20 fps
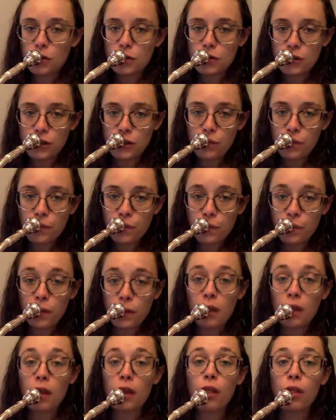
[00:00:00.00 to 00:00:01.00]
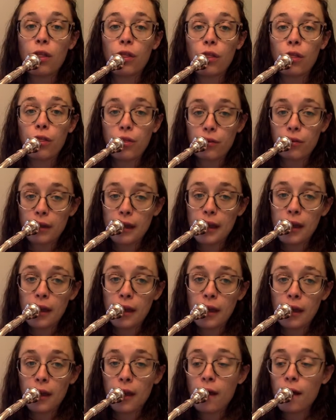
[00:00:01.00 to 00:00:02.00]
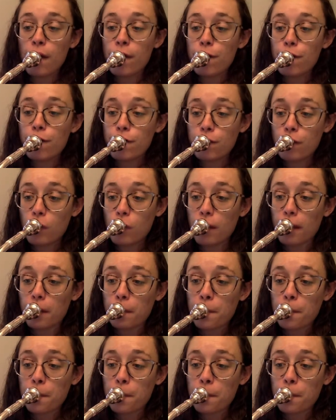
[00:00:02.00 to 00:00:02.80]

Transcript: 2, 3, 4.